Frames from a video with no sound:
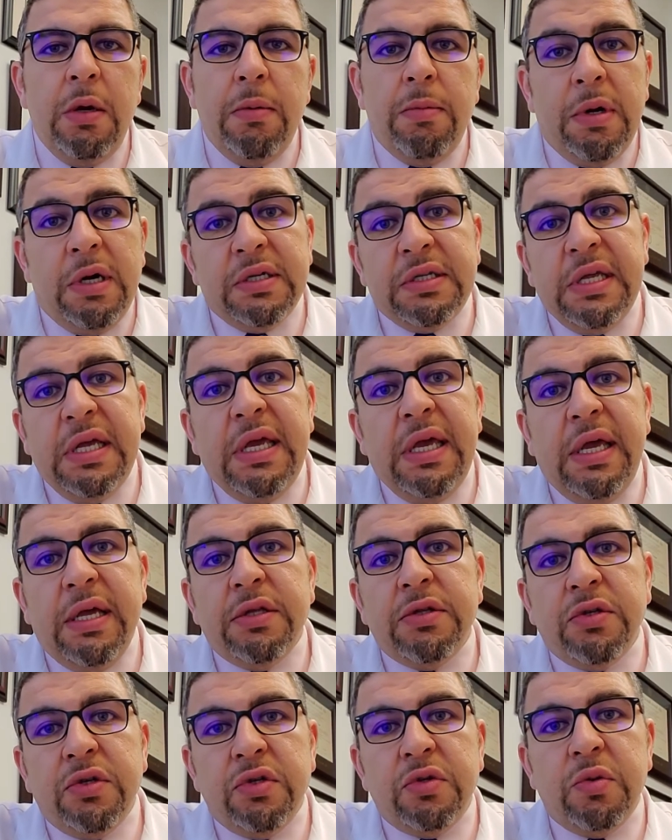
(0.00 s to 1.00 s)
Prostate
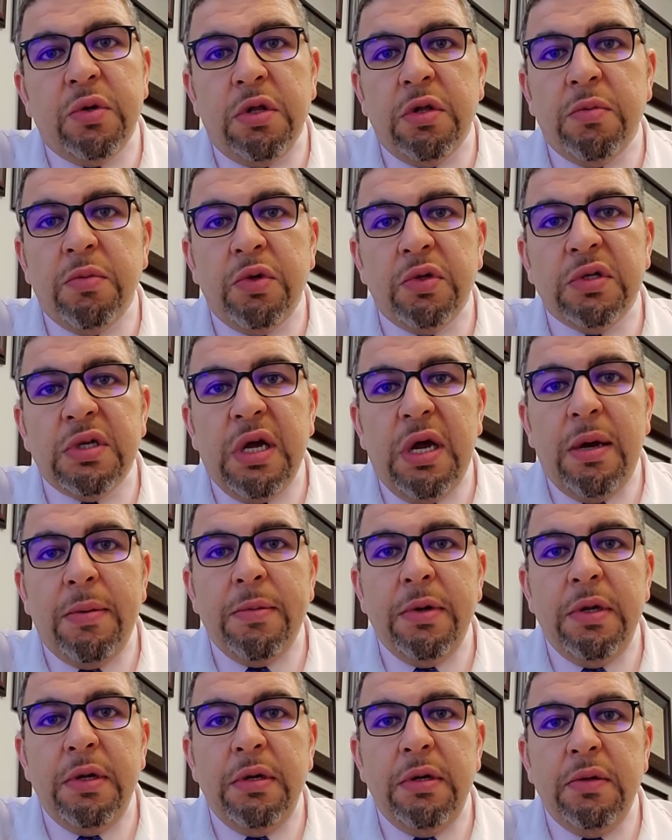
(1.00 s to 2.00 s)
cancer is one of the most
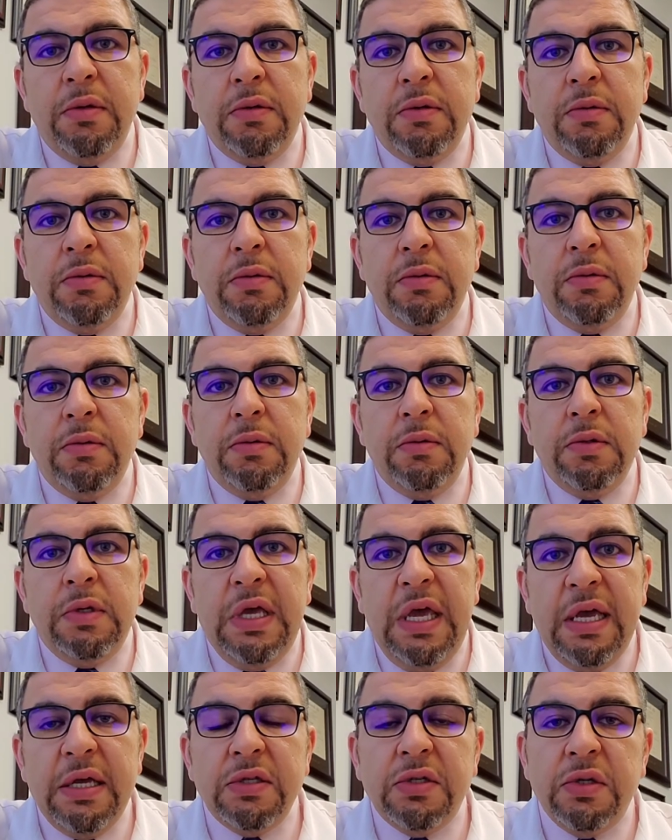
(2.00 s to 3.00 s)
common
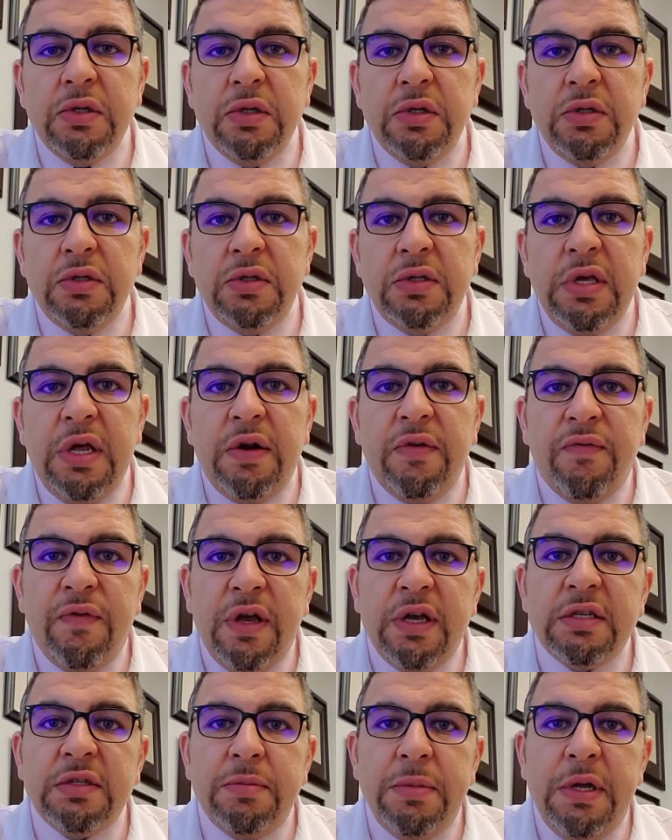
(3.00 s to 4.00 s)
cancers that
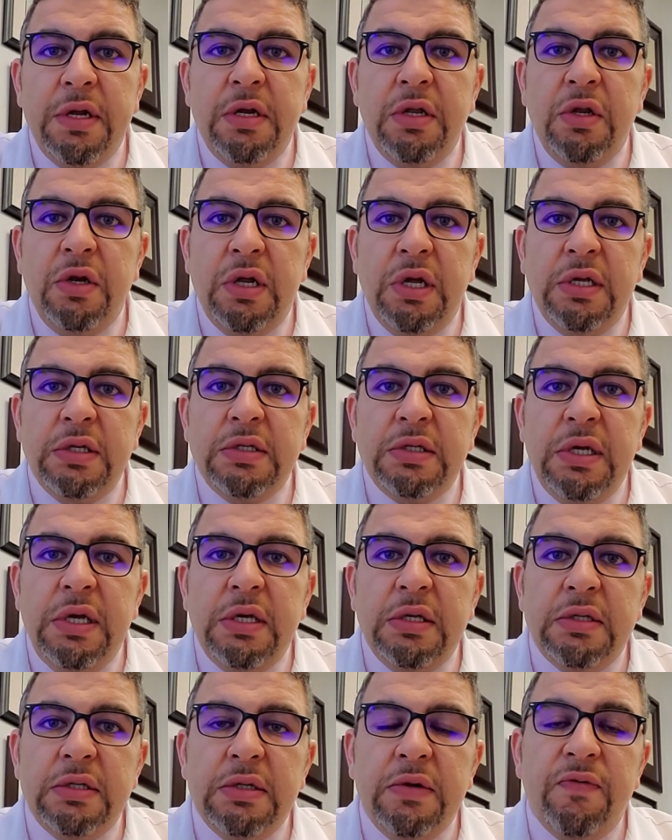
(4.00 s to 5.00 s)
affects men in the United
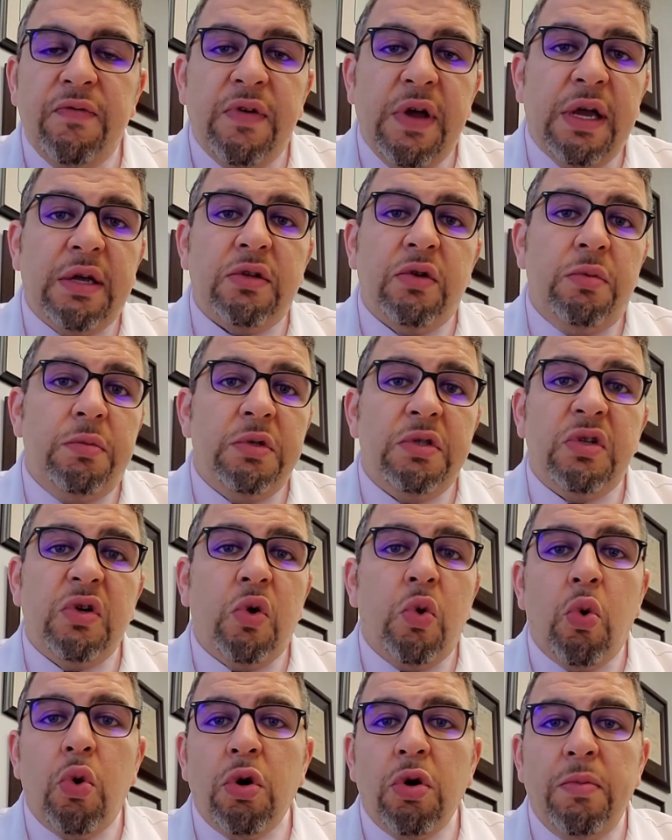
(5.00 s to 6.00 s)
States. In fact, almost
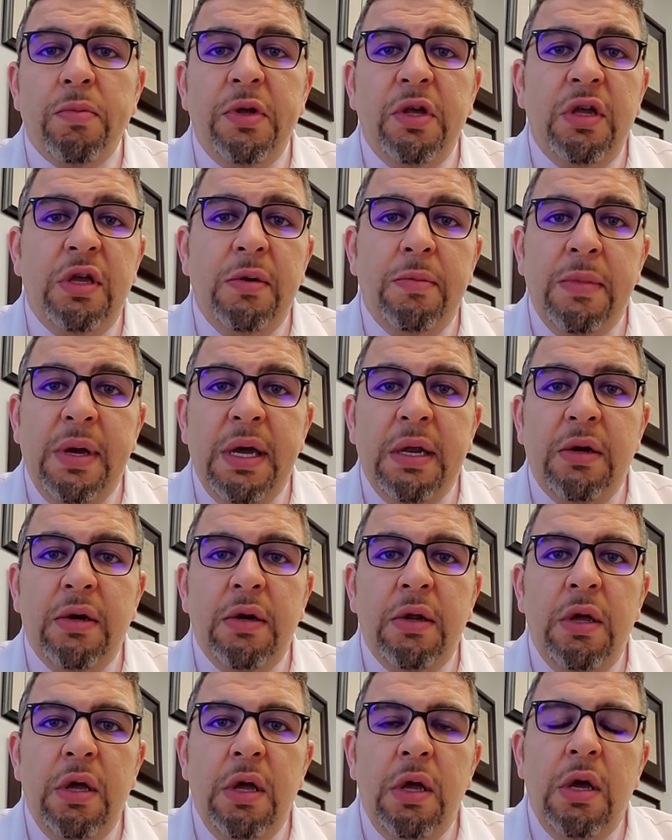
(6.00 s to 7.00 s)
250,000 men
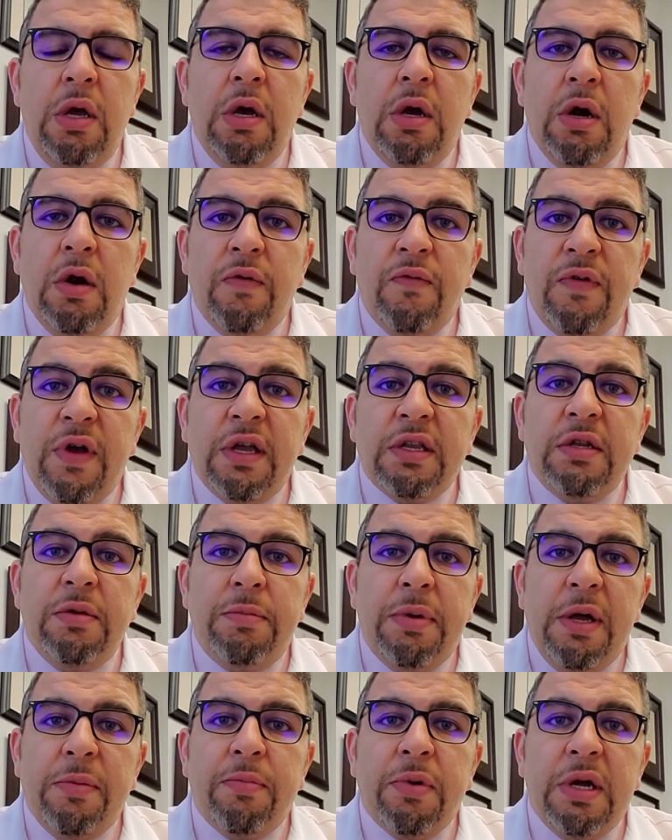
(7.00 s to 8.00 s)
are affected
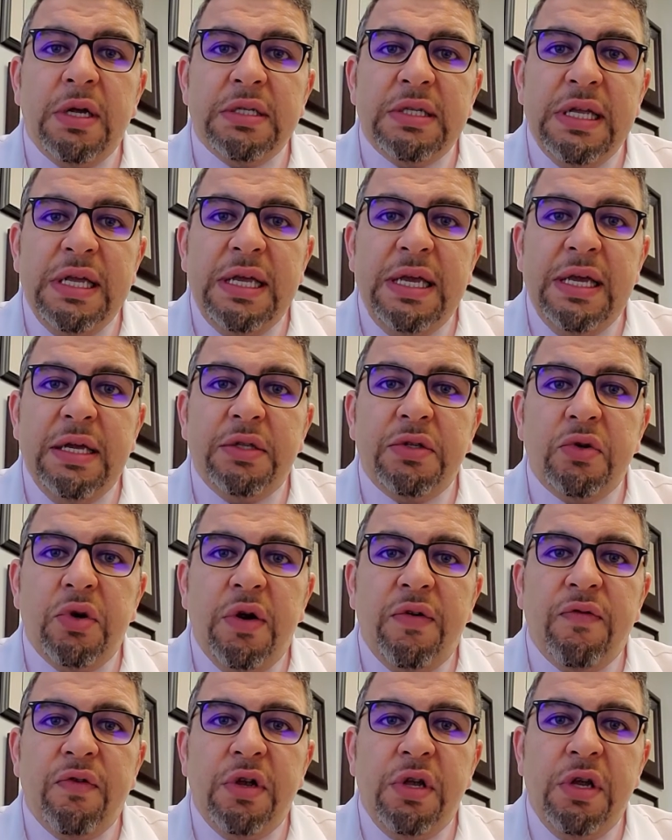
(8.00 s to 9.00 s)
by prostate cancer
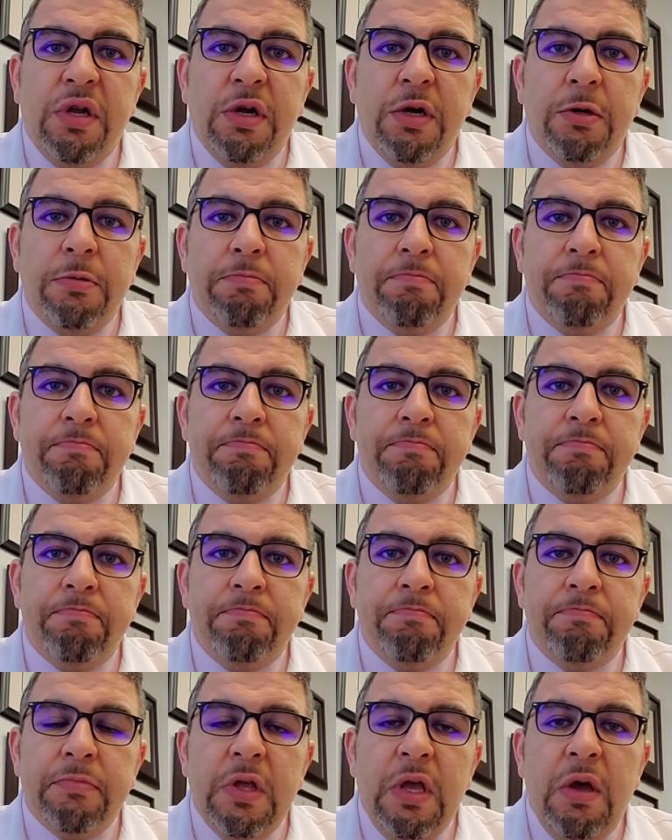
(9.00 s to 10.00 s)
every year.
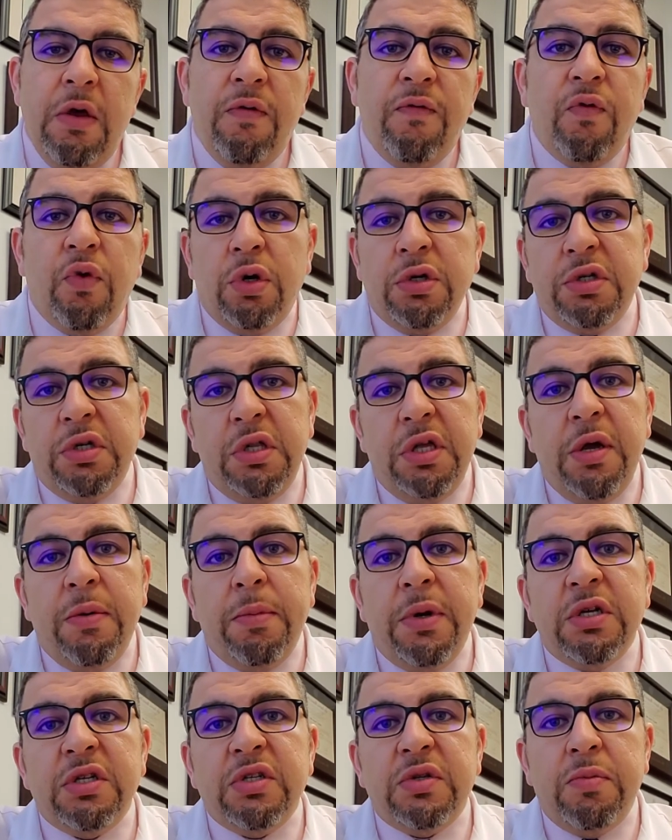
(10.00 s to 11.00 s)
Fortunately, a
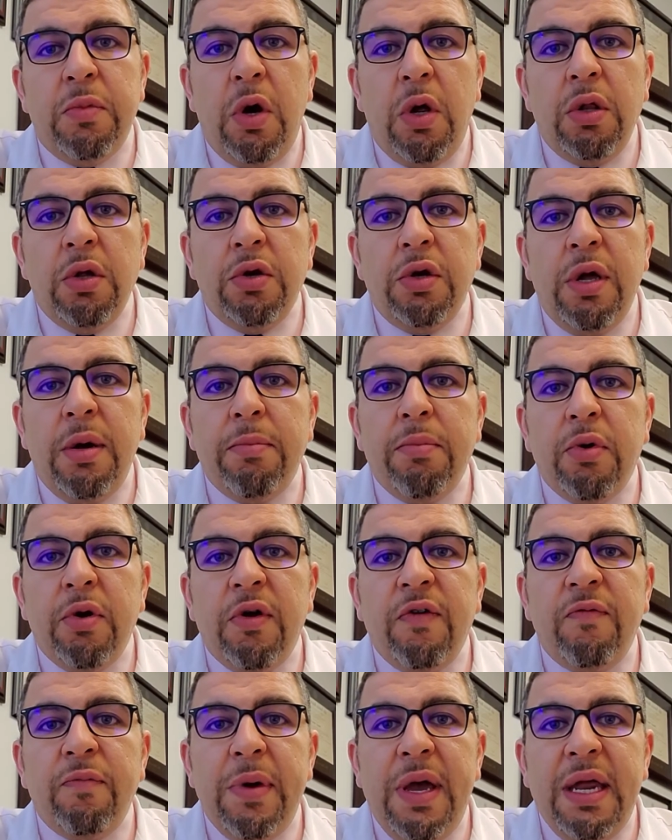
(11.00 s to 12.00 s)
much smaller number
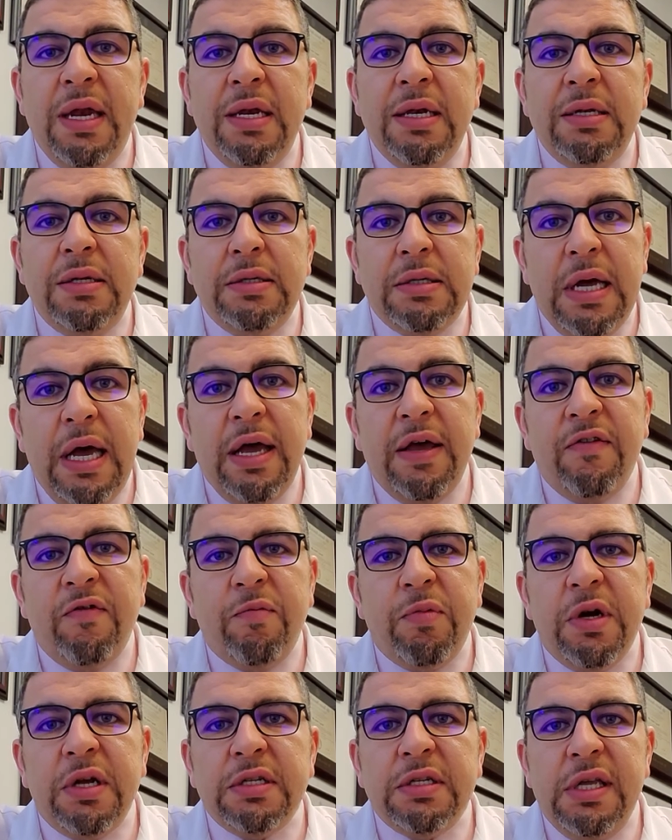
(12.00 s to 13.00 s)
of men die of
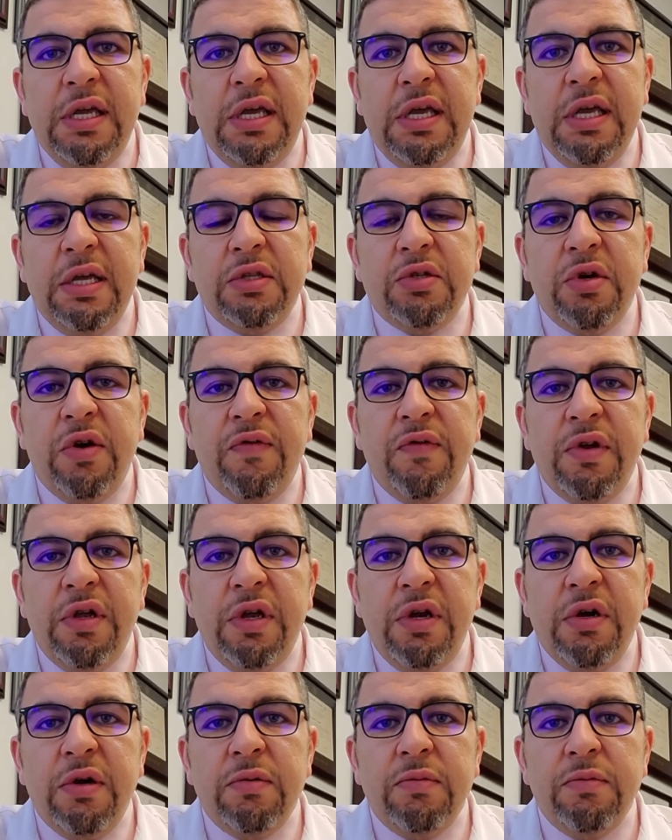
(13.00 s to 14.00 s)
prostate cancer every
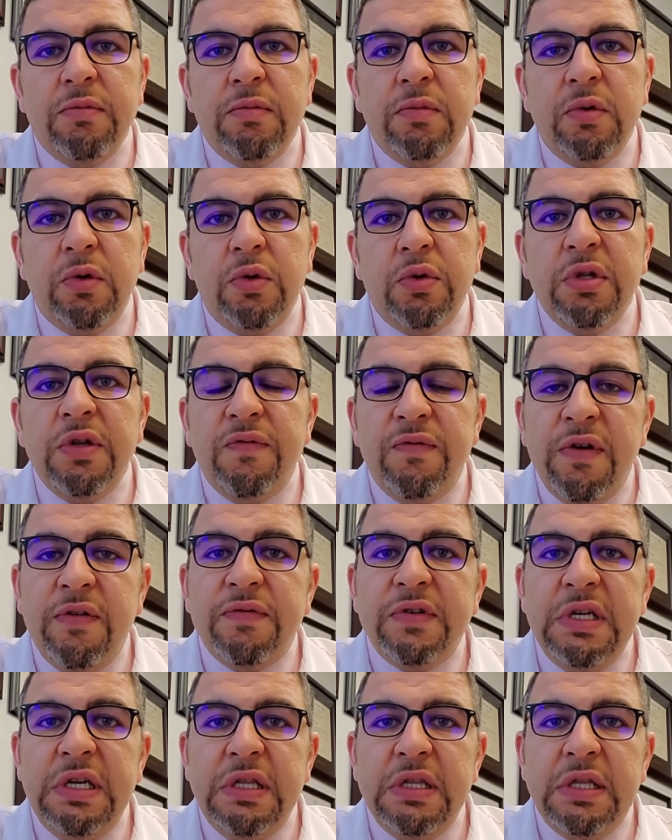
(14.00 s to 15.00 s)
year, only
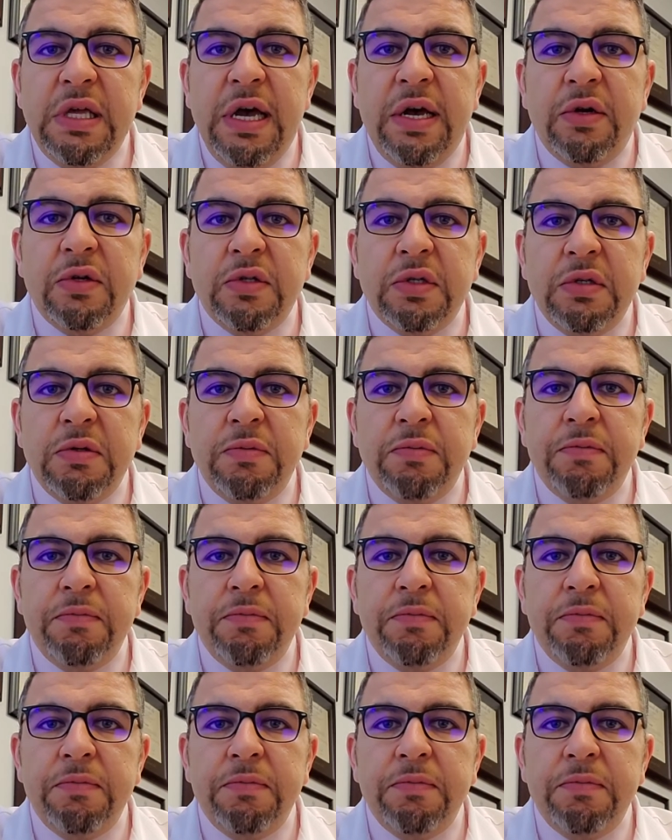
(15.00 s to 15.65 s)
15,000.